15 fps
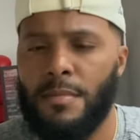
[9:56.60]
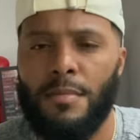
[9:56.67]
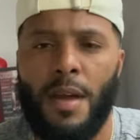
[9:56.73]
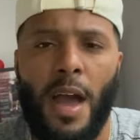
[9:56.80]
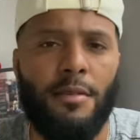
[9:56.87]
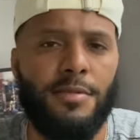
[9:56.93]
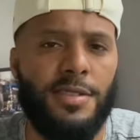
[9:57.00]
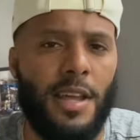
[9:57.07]

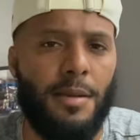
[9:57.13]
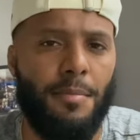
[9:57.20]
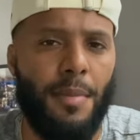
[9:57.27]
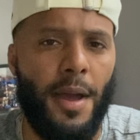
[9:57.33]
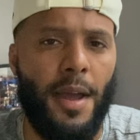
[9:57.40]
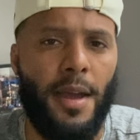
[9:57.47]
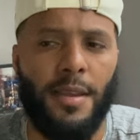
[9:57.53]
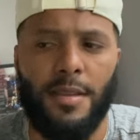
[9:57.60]
how is that
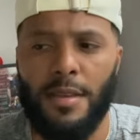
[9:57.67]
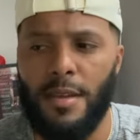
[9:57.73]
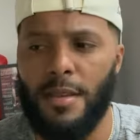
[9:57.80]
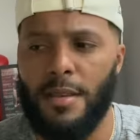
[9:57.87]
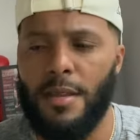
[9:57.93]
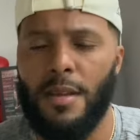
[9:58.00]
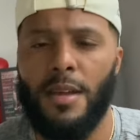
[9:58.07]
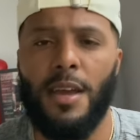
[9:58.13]
bad? And
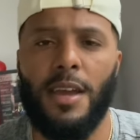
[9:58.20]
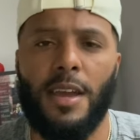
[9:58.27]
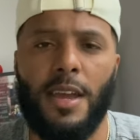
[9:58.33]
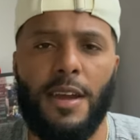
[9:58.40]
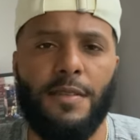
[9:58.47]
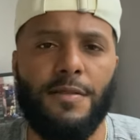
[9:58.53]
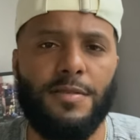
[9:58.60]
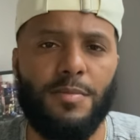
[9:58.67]
then it
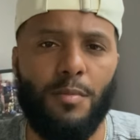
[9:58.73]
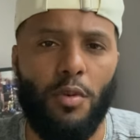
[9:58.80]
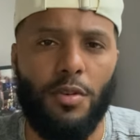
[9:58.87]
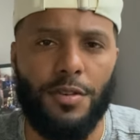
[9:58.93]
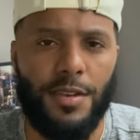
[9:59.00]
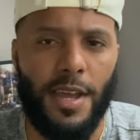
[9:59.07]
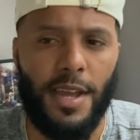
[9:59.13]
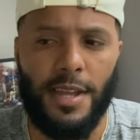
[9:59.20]
gives more
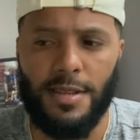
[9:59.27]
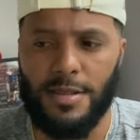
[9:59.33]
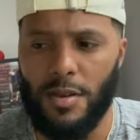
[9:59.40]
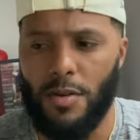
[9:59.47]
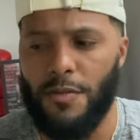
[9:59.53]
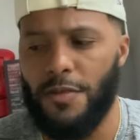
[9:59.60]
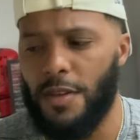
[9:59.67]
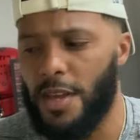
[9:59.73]
dates.
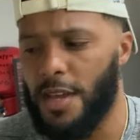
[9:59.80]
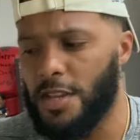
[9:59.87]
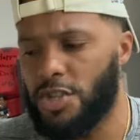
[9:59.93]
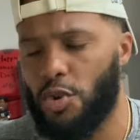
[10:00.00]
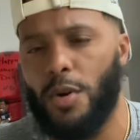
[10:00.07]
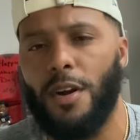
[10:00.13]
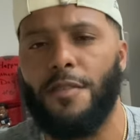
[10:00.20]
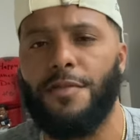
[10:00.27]
So if you get
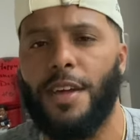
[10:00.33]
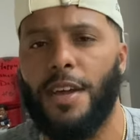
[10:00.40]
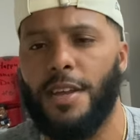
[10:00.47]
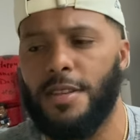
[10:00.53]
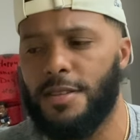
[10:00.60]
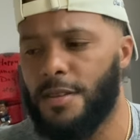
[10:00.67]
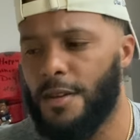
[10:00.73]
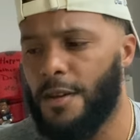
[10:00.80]
12
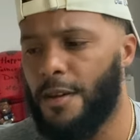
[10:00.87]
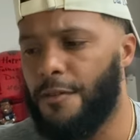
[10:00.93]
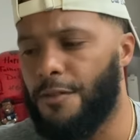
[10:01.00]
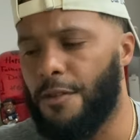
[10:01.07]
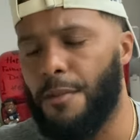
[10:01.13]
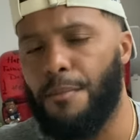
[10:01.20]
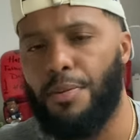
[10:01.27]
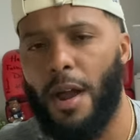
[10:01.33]
dates
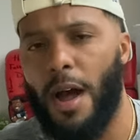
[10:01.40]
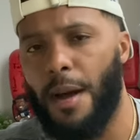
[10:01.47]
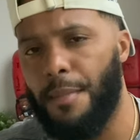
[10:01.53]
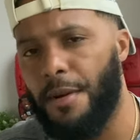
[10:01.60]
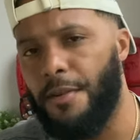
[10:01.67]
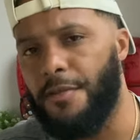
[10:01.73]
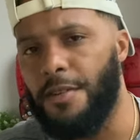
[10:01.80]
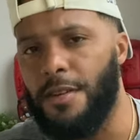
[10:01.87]
from Prime
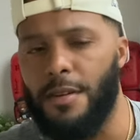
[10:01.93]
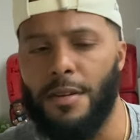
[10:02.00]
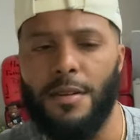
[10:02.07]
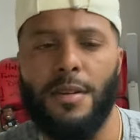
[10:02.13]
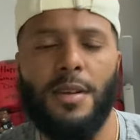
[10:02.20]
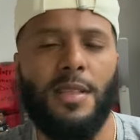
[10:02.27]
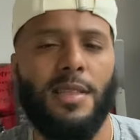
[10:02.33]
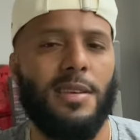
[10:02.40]
every
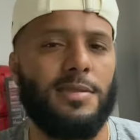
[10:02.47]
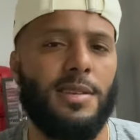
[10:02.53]
year, let's